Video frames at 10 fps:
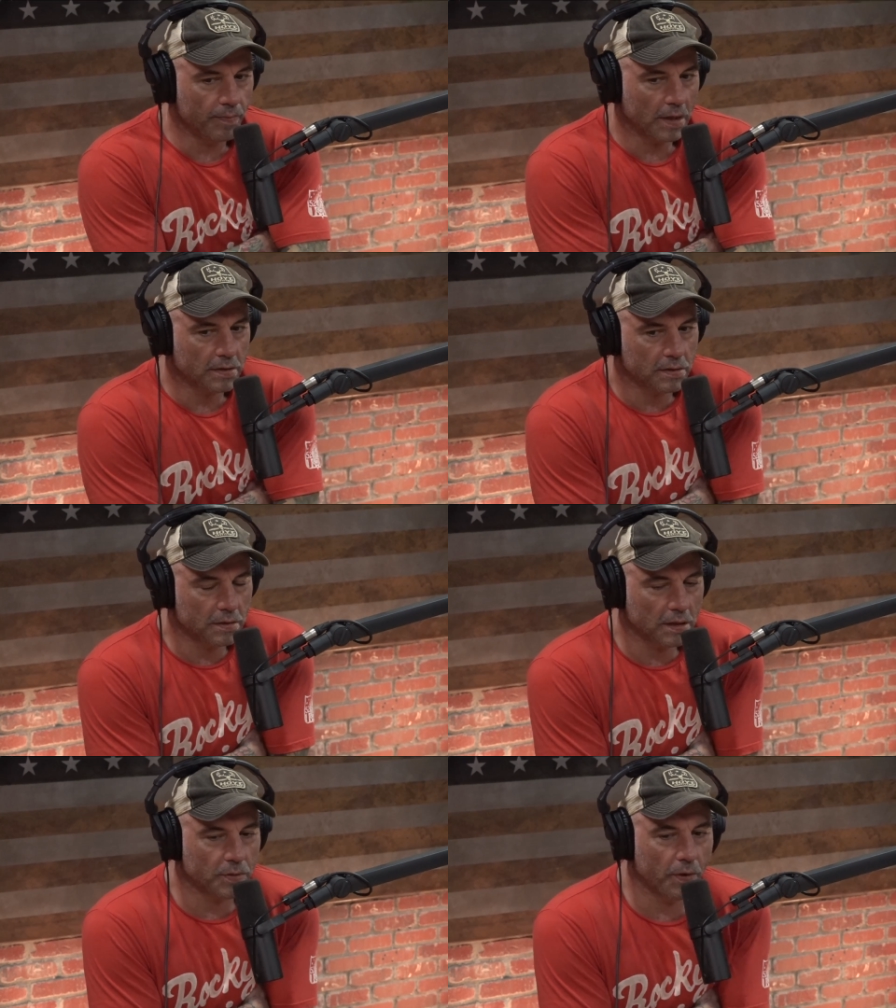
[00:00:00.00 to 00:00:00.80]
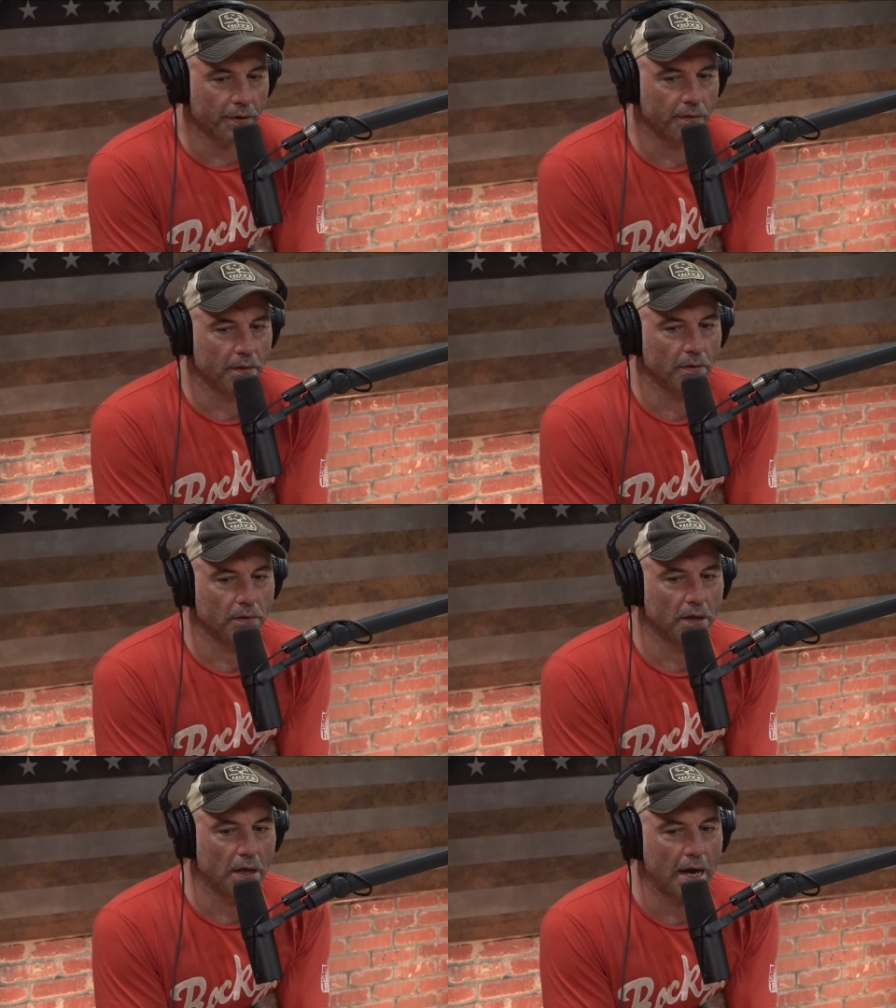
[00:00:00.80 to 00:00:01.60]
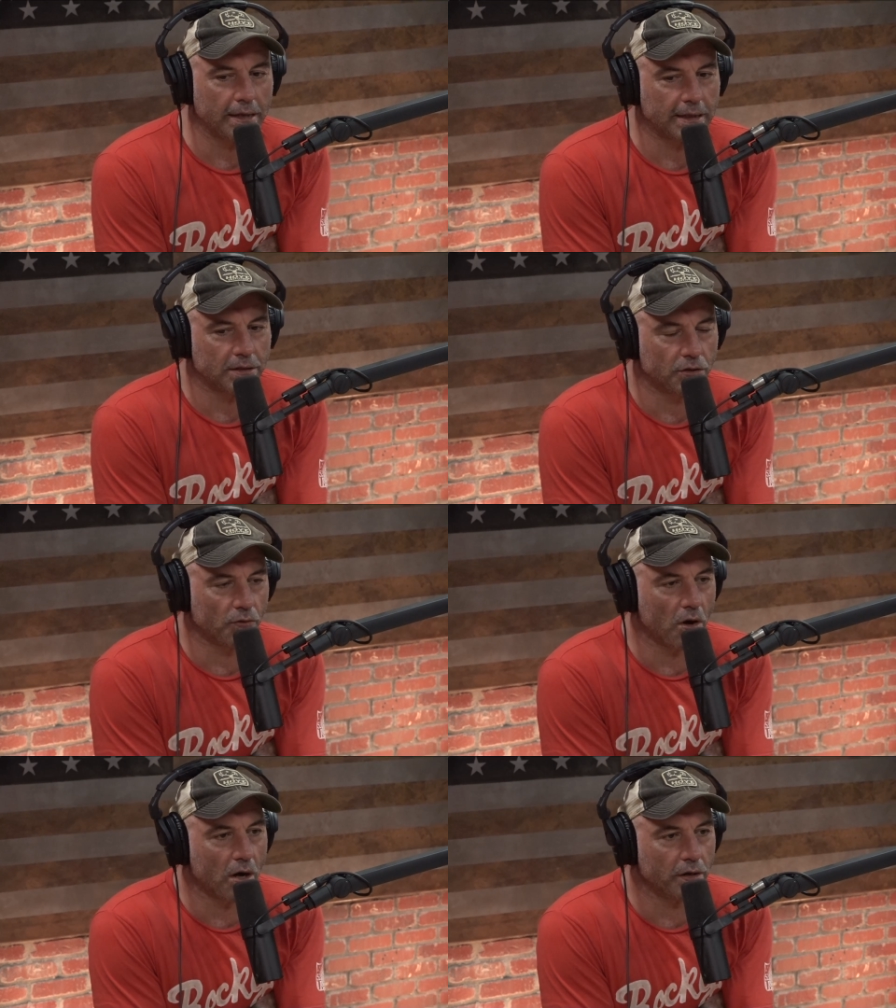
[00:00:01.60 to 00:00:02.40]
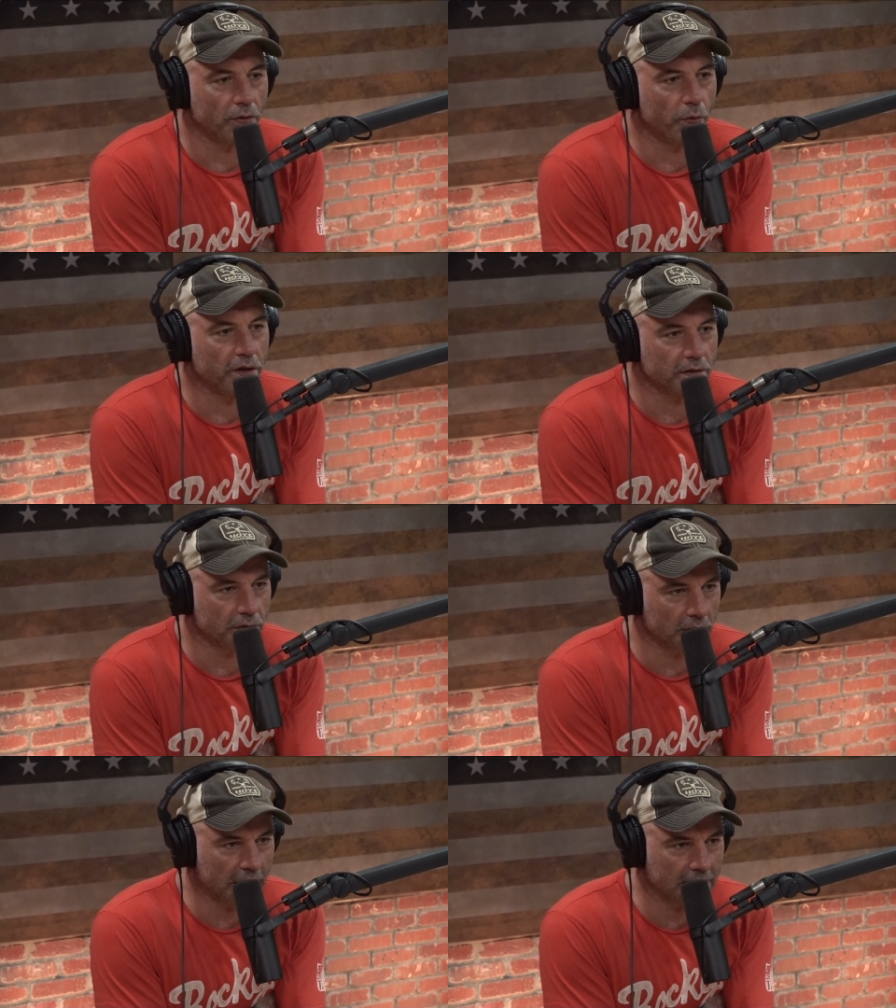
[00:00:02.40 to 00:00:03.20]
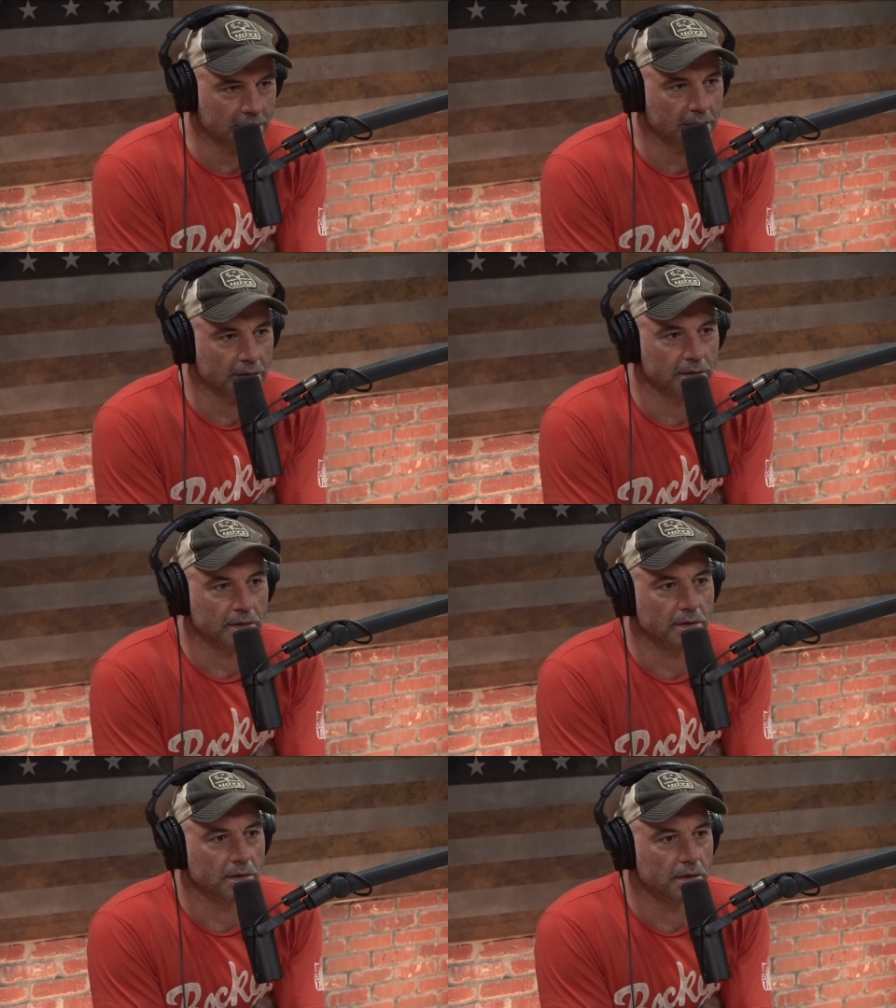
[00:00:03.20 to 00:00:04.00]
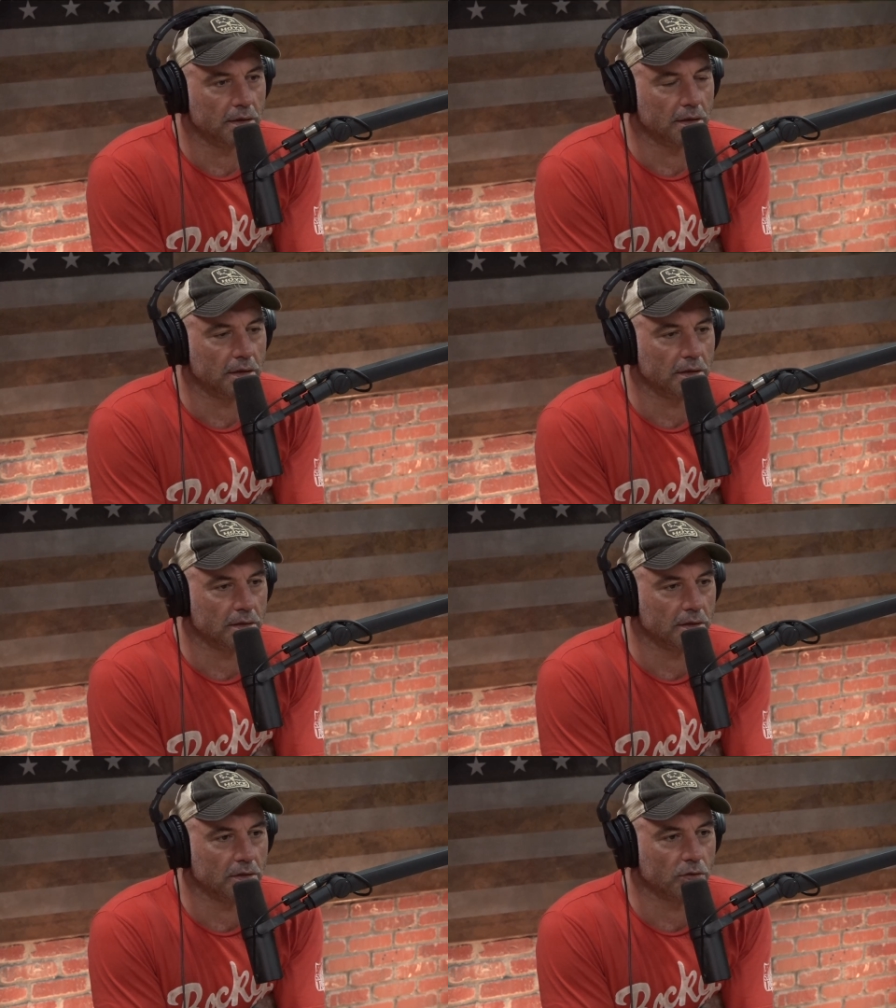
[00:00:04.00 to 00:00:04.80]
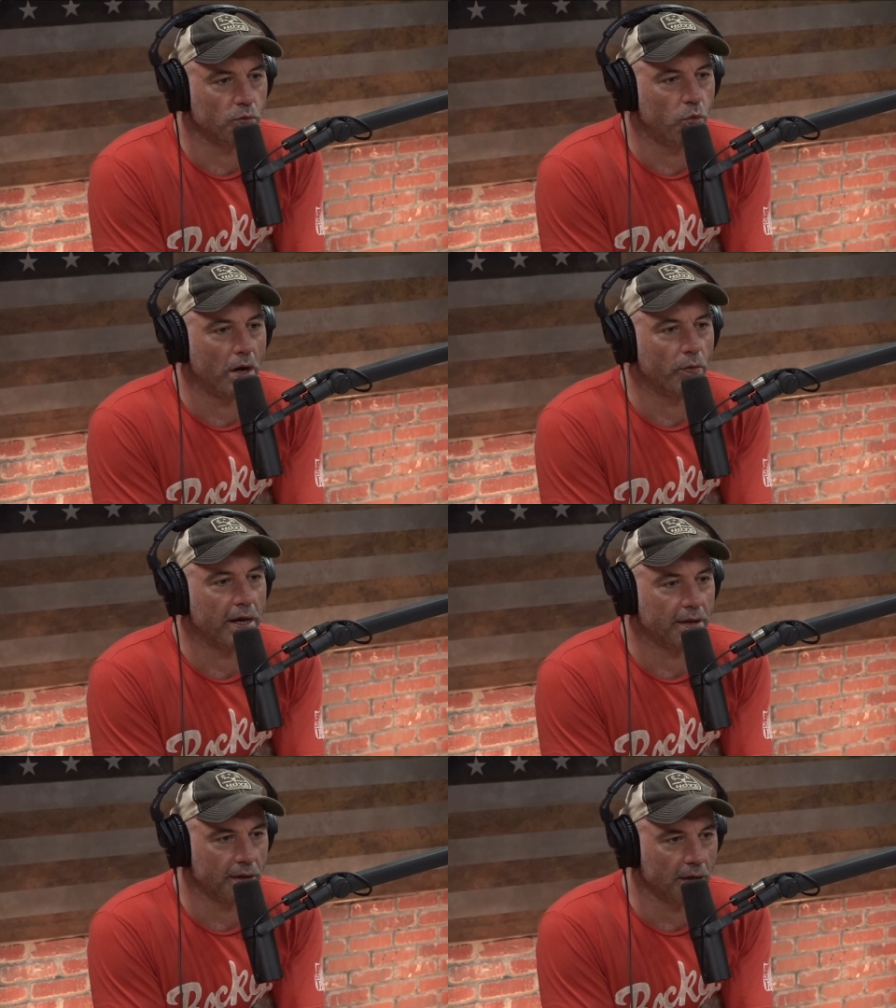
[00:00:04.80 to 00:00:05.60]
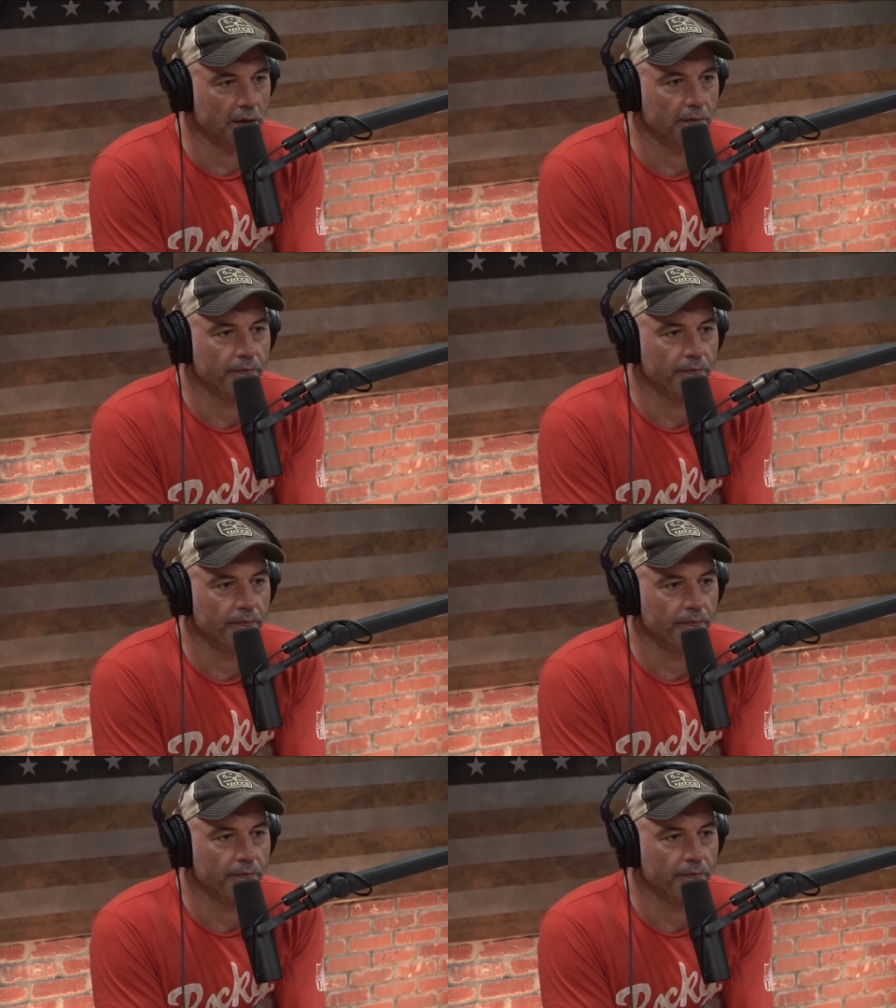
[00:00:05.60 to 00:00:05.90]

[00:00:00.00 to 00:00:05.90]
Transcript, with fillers: That's that's where the the line gets drawn. You're with us or against us, and, th there's, there's one way to think.